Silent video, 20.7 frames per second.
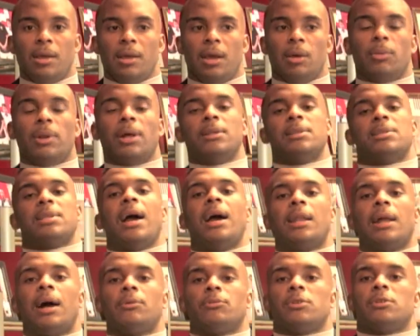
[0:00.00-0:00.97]
And when I
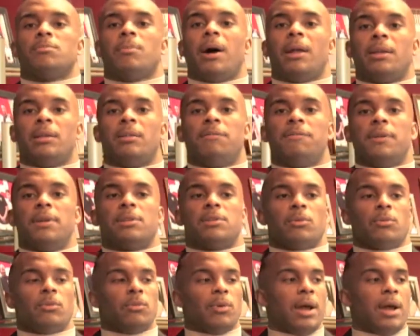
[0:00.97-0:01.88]
designed Andre's Modern Defense,